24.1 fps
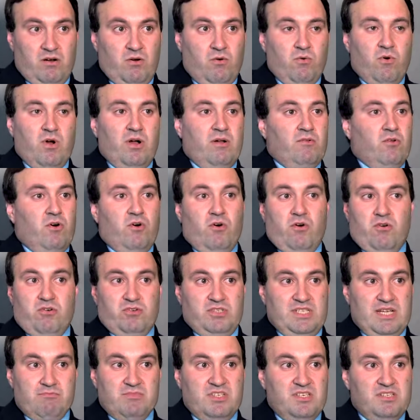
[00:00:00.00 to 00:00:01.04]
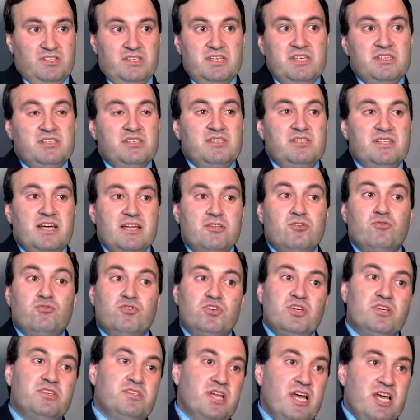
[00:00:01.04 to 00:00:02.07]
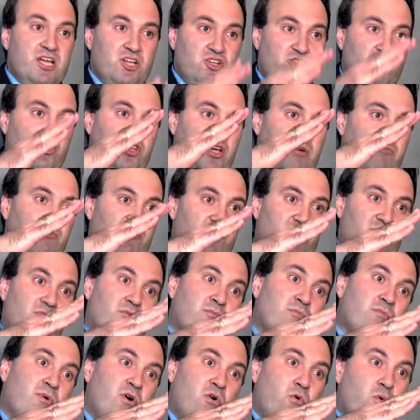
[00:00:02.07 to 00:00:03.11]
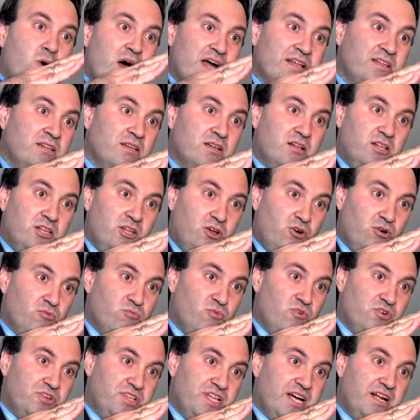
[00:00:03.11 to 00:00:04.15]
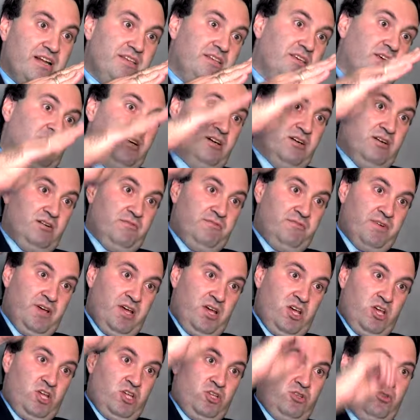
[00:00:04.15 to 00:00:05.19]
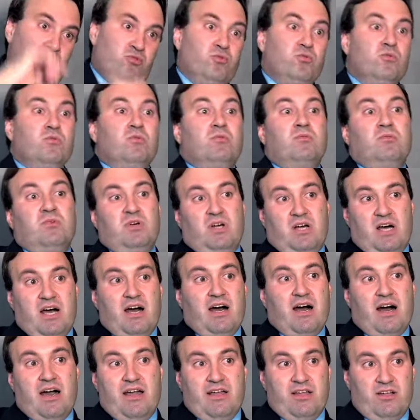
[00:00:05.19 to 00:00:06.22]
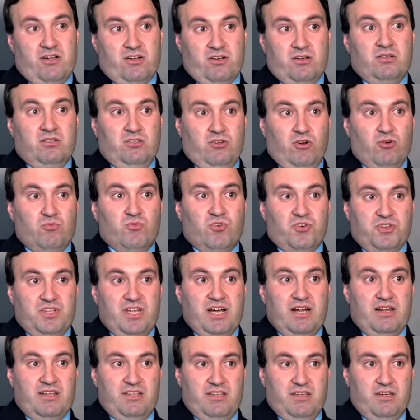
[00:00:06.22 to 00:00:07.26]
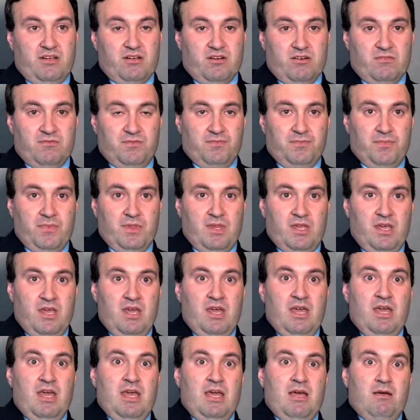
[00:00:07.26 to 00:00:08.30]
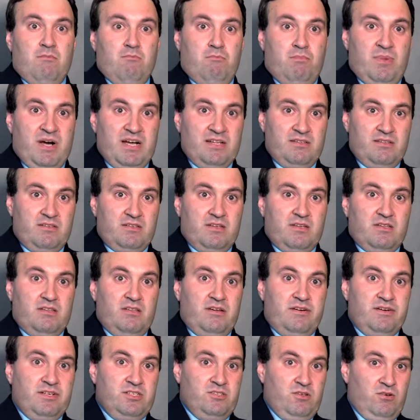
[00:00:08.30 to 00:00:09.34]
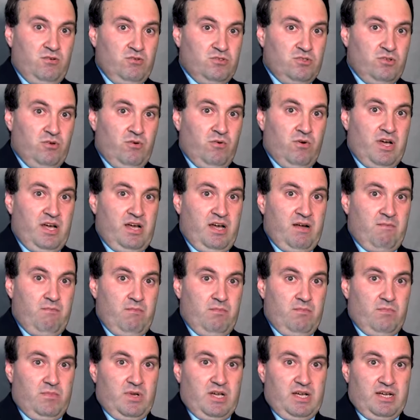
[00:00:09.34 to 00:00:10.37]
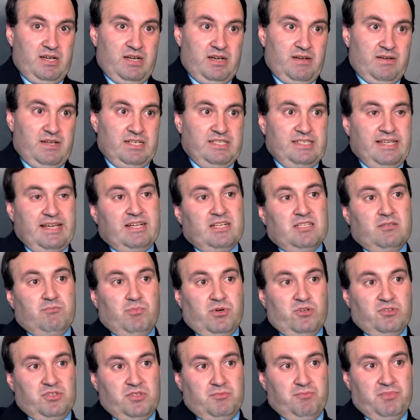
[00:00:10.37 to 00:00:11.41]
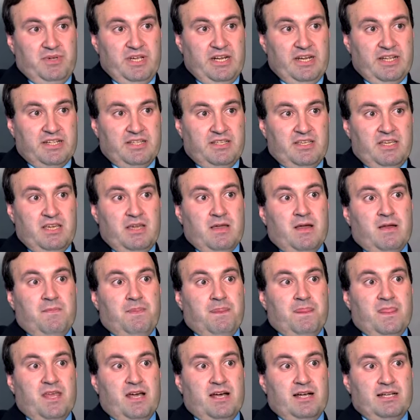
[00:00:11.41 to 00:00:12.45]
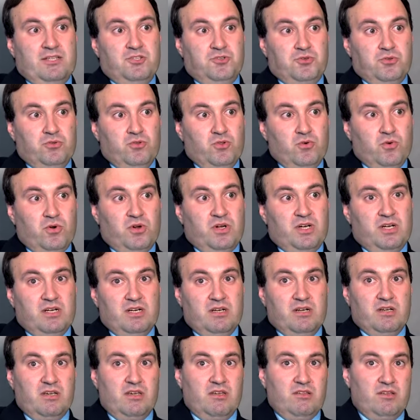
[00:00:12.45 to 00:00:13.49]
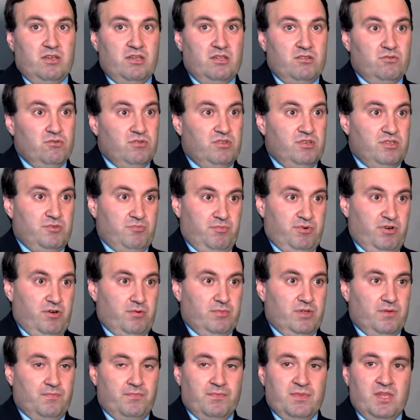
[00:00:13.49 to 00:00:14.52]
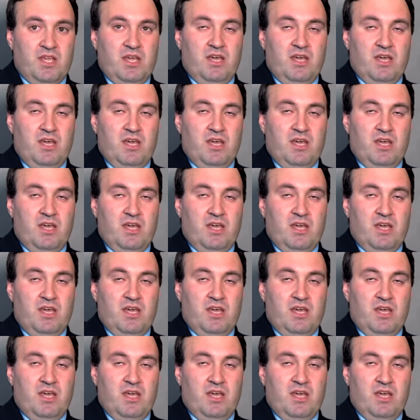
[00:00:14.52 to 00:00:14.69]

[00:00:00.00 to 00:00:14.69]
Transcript: or some disease is that you just jump from one log mortality curve to a higher log mortality curve. But there is also a second possibility to look into this problem,